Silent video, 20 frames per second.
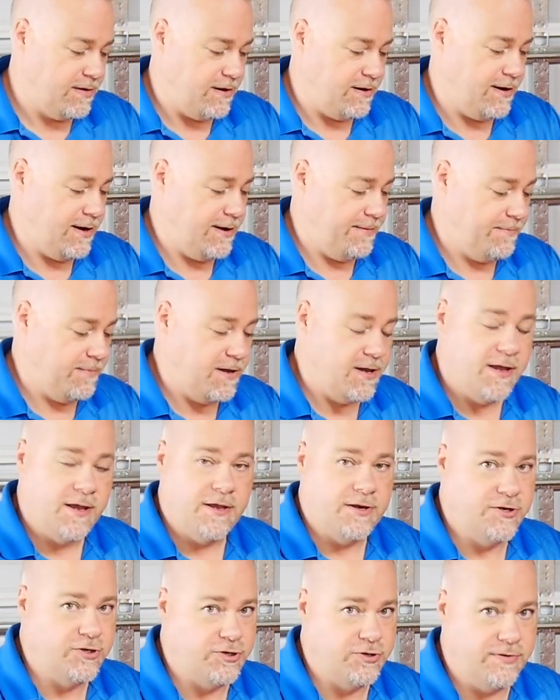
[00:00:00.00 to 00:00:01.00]
All right,
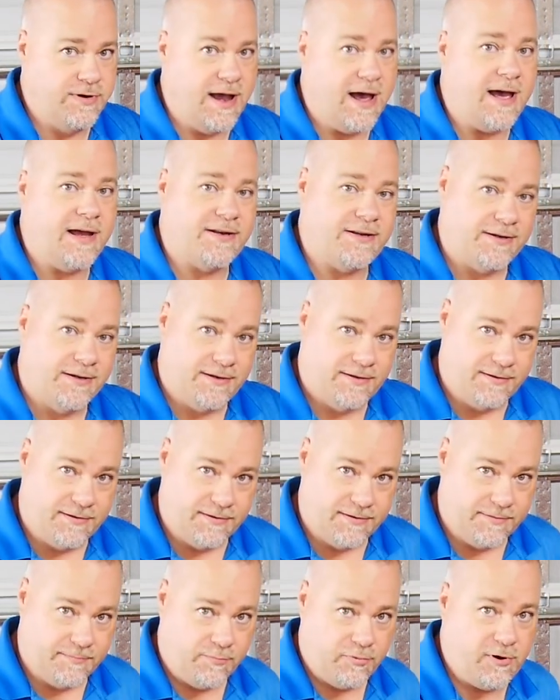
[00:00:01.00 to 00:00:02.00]
do not
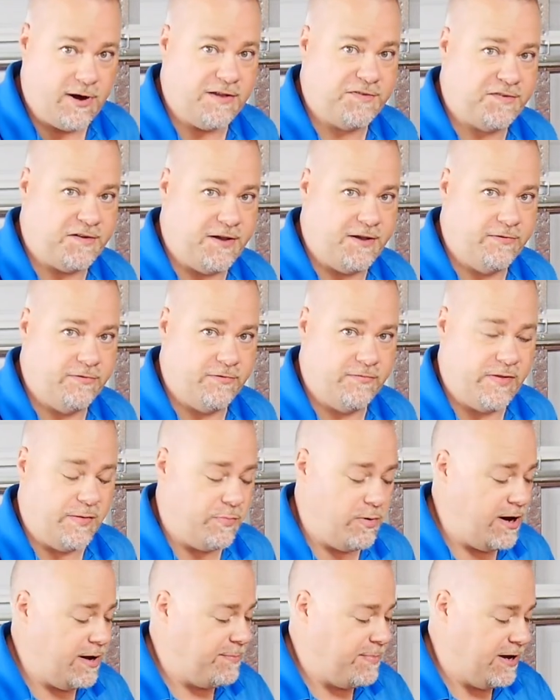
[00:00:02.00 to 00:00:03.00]
press either of the
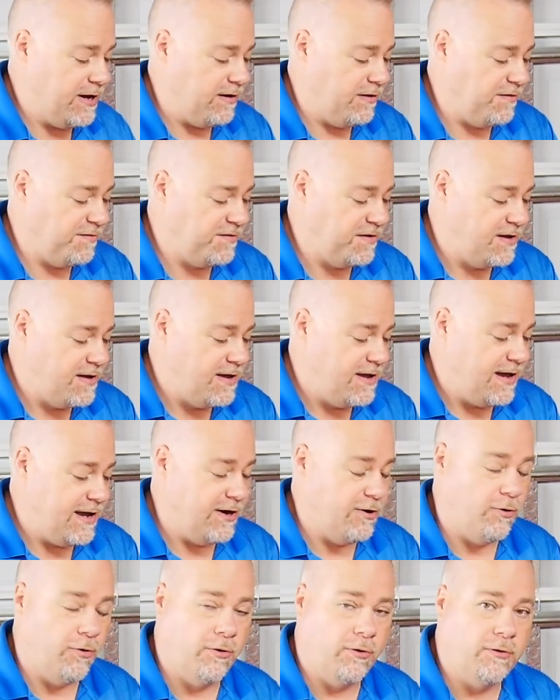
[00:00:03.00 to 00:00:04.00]
brake pedals
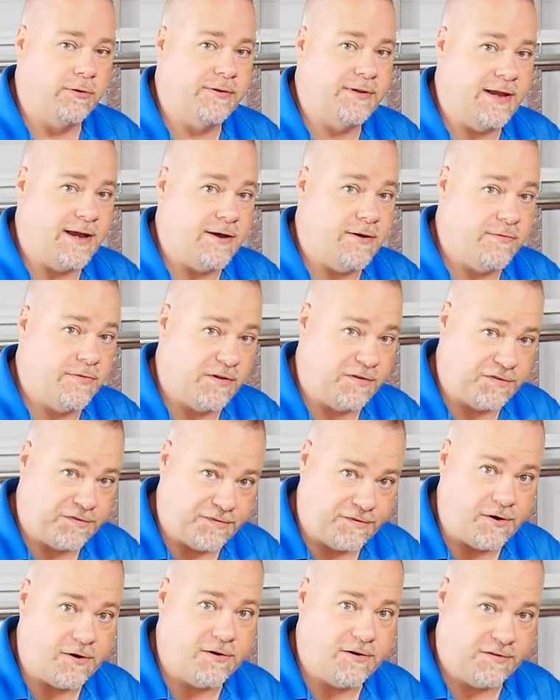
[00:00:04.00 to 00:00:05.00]
and hold down the
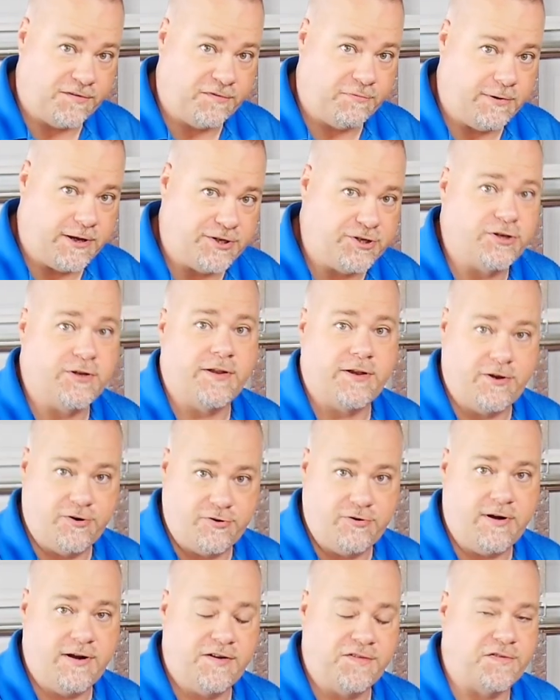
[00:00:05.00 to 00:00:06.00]
start switch like you're
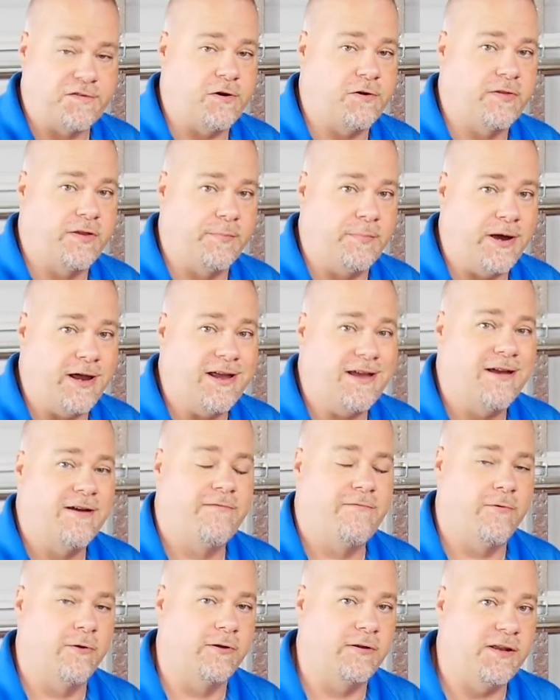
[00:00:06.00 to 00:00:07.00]
trying to start the bike
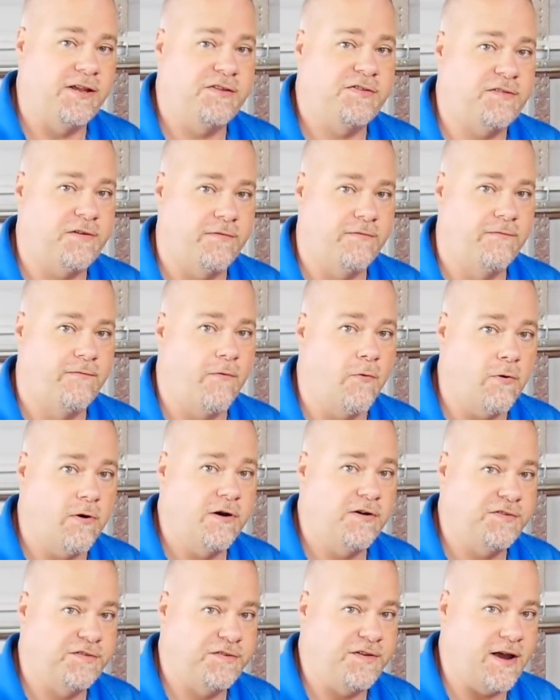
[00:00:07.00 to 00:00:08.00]
for at least
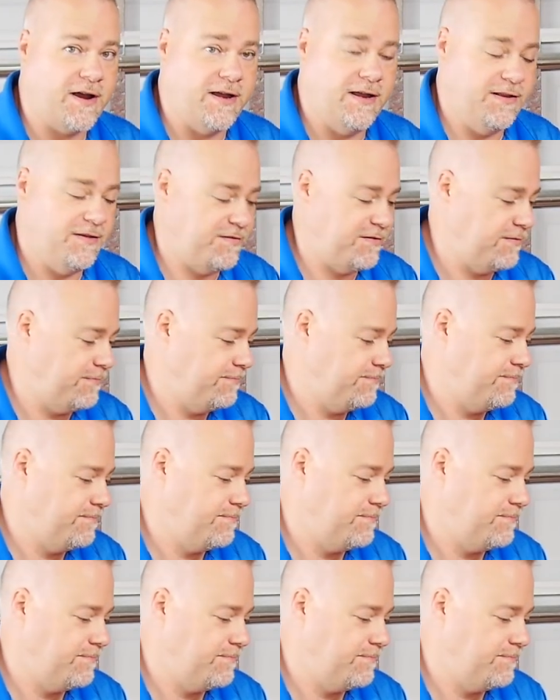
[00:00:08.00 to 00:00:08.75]
4 seconds.